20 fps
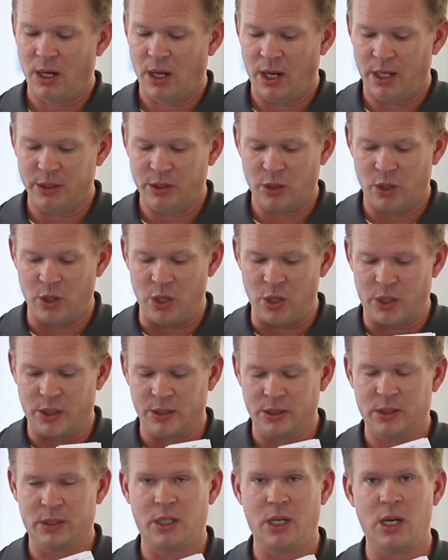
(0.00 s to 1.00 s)
And so you
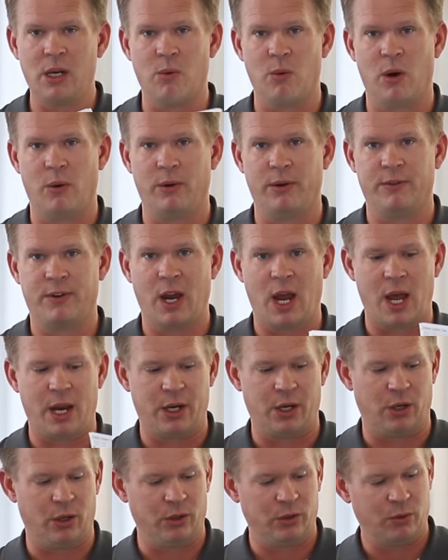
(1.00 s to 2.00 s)
can see what we've got
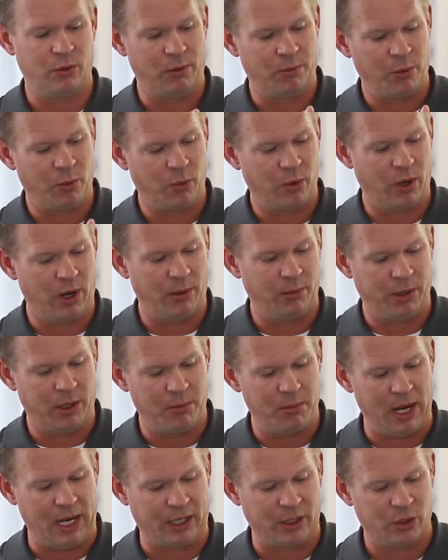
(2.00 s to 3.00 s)
here is we're able to
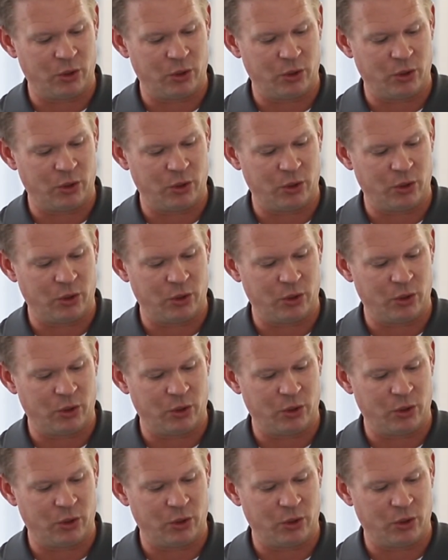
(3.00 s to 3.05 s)
make a